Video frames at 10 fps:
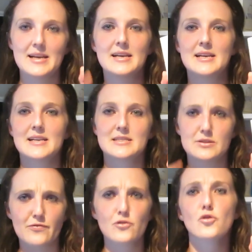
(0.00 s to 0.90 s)

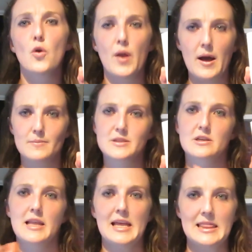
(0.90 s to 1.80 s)
it's grown-ups. They're
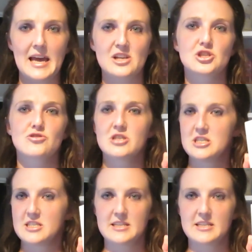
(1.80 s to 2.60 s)
like lecturers,